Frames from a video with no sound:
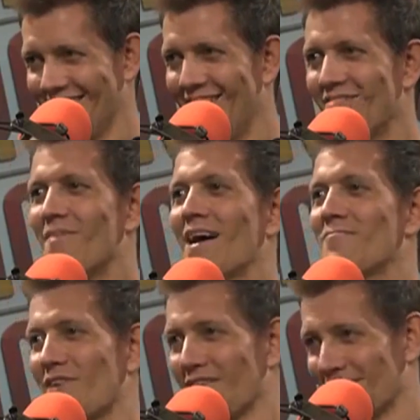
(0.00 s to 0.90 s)
my
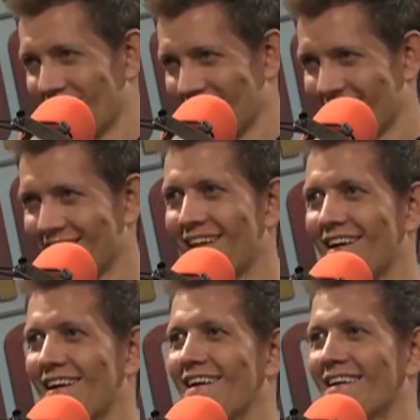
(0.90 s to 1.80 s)
brother was in
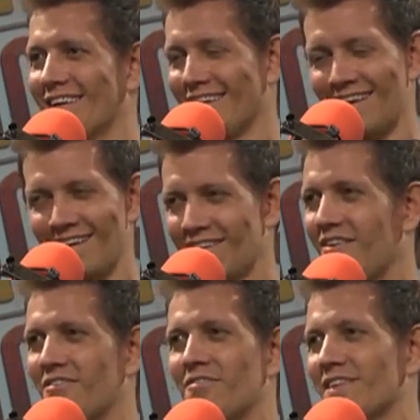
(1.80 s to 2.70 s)
there, and you
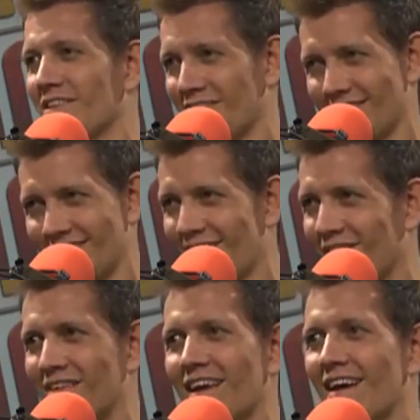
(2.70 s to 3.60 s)
know there was All other family. extended
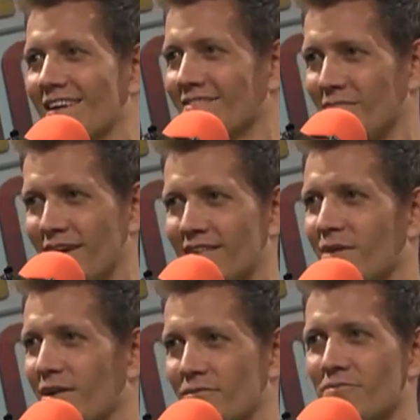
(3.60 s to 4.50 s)
family. Yeah, my
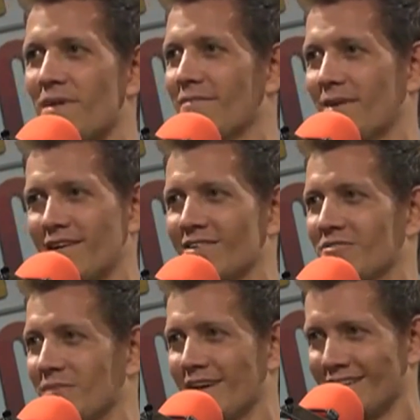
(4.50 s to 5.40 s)
my roommate, my college
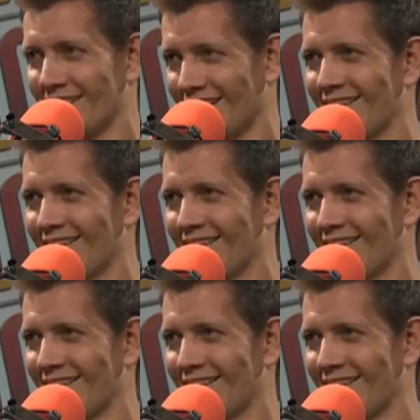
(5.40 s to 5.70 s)
roommate. Yeah.